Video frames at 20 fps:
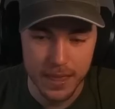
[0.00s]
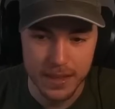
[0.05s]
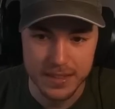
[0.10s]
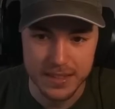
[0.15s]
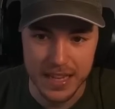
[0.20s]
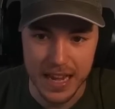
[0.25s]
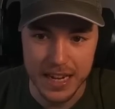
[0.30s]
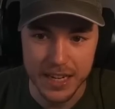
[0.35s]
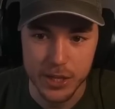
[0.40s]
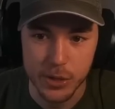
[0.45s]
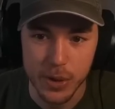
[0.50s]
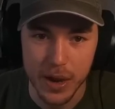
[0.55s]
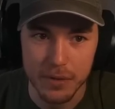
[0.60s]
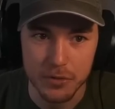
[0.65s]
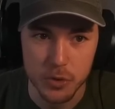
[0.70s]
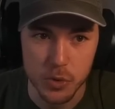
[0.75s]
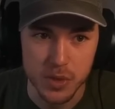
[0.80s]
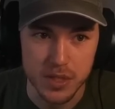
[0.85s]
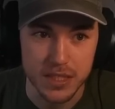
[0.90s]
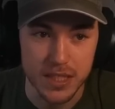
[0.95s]
Zach, you have
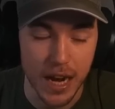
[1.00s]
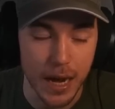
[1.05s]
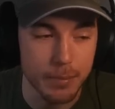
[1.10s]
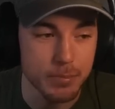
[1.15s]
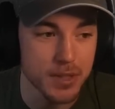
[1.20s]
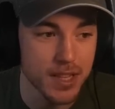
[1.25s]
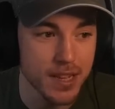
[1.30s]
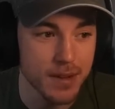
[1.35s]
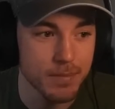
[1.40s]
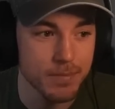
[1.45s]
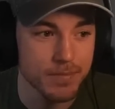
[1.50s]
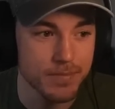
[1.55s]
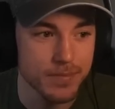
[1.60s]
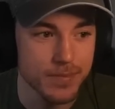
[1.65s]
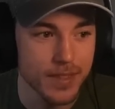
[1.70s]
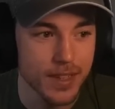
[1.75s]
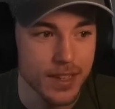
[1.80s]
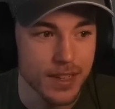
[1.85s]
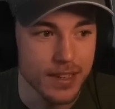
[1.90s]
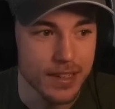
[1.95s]
to adopt them.
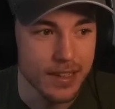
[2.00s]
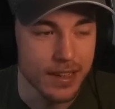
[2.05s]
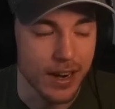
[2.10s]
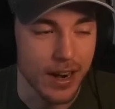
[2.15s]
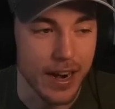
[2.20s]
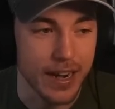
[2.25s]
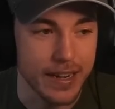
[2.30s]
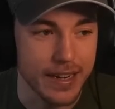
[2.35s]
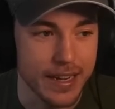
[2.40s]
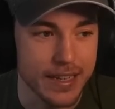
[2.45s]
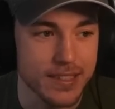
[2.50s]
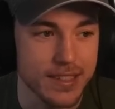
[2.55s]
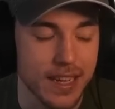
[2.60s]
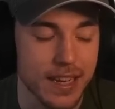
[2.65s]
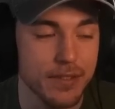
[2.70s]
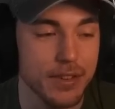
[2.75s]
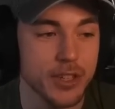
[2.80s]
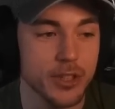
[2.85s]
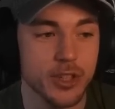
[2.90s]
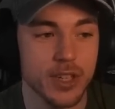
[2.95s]
All right, next
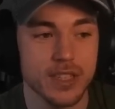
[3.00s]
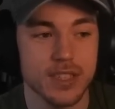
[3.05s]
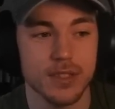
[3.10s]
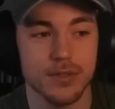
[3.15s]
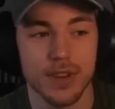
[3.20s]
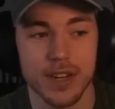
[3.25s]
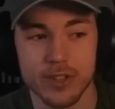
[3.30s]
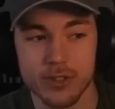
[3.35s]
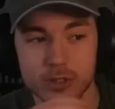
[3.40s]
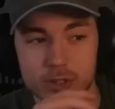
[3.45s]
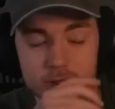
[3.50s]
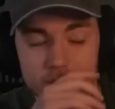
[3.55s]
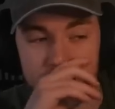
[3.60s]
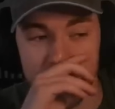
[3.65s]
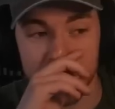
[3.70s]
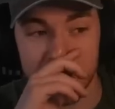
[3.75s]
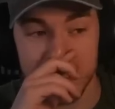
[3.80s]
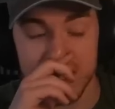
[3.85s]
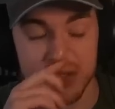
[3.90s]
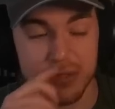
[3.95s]
AVNJ's adventure is
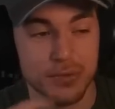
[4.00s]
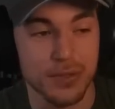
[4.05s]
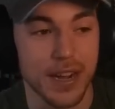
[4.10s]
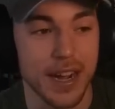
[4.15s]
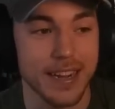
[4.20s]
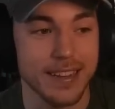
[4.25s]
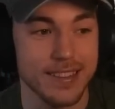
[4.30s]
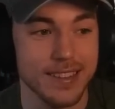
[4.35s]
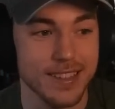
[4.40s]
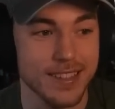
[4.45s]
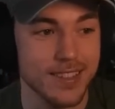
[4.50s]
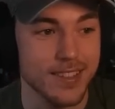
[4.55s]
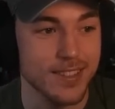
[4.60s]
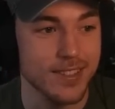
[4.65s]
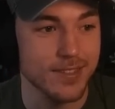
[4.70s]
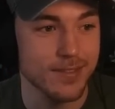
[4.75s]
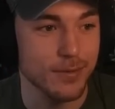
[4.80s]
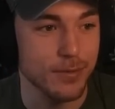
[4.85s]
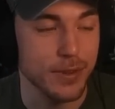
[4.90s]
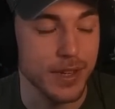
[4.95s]
going to find
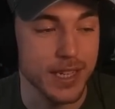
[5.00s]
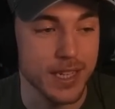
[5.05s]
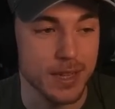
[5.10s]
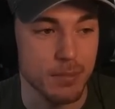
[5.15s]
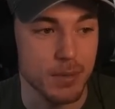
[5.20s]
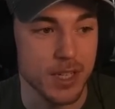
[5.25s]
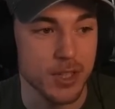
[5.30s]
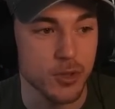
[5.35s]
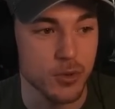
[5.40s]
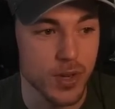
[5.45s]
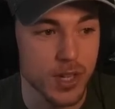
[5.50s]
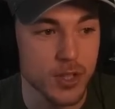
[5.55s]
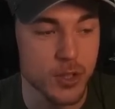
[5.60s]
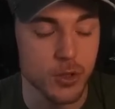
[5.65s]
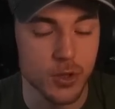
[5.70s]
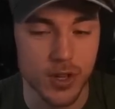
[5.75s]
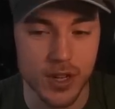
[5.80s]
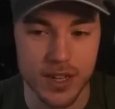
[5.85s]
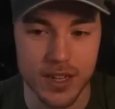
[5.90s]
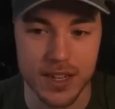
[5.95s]
this Vietnamese
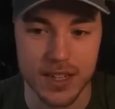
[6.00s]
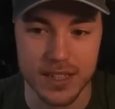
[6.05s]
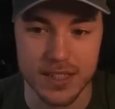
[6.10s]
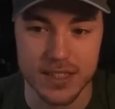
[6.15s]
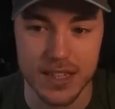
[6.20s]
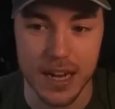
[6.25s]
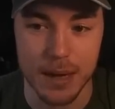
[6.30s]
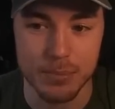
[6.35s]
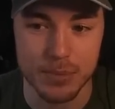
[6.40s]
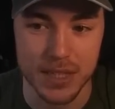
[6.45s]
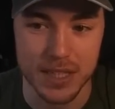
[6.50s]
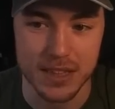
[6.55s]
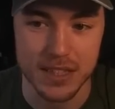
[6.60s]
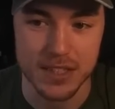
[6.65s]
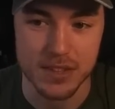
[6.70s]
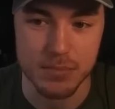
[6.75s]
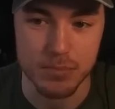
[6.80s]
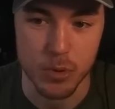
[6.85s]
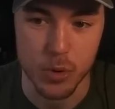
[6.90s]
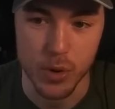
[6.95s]
restaurant and adopting
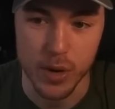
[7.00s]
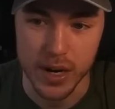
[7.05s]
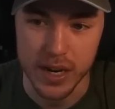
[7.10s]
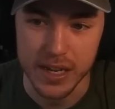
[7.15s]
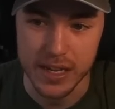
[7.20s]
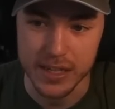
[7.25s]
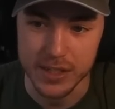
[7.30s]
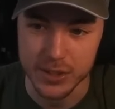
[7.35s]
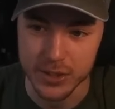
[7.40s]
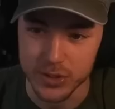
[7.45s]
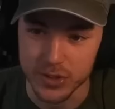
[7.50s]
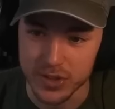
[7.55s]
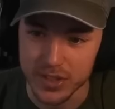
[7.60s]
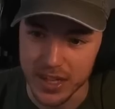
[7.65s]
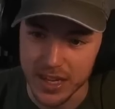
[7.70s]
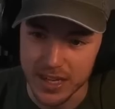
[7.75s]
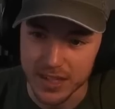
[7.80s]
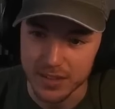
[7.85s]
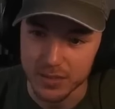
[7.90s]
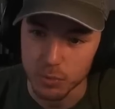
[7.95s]
these moray eels
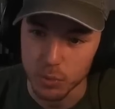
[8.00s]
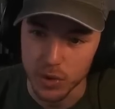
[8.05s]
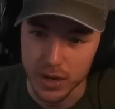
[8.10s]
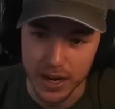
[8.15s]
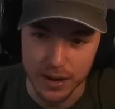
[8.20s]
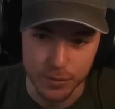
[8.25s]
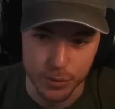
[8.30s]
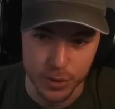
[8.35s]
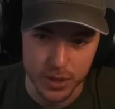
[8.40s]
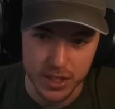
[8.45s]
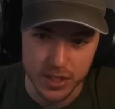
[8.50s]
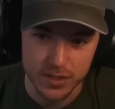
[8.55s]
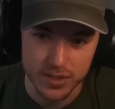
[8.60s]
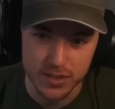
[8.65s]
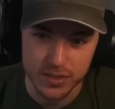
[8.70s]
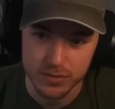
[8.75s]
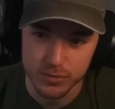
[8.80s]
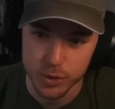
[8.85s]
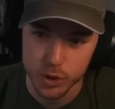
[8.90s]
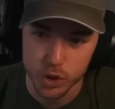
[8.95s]
and whatever
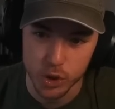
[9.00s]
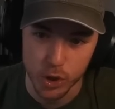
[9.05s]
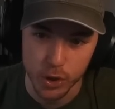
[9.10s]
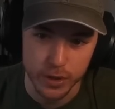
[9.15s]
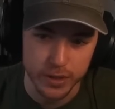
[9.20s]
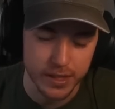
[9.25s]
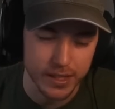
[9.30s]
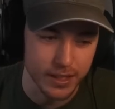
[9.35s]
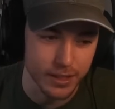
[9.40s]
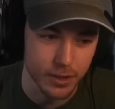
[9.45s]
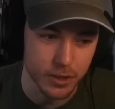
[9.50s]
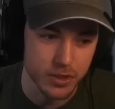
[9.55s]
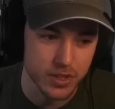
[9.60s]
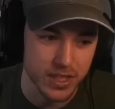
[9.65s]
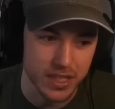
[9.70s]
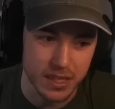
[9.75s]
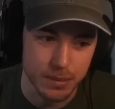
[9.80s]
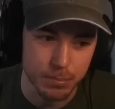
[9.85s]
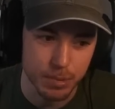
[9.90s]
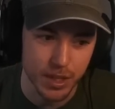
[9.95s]
this shark that looks
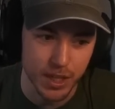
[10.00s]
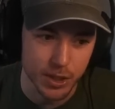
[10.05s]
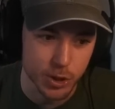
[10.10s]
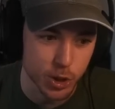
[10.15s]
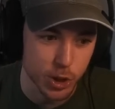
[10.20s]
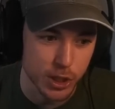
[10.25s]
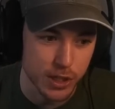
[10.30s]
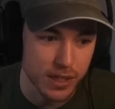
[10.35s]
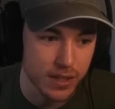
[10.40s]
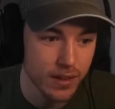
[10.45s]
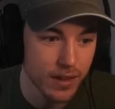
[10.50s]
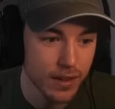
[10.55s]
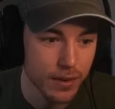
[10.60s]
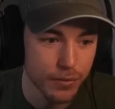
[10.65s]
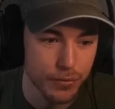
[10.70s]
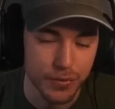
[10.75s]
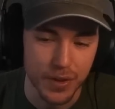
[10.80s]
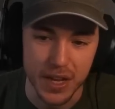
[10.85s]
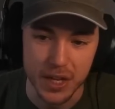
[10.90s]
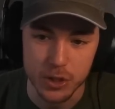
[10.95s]
like a plushy
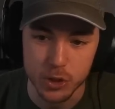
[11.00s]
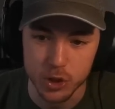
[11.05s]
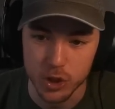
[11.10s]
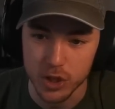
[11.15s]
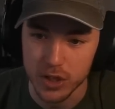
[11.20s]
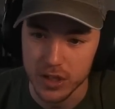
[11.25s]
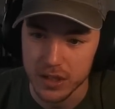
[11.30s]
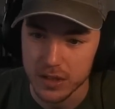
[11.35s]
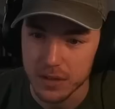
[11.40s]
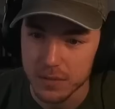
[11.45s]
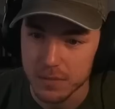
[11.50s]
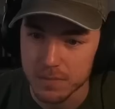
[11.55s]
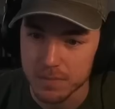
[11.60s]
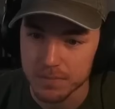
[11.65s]
fake shark.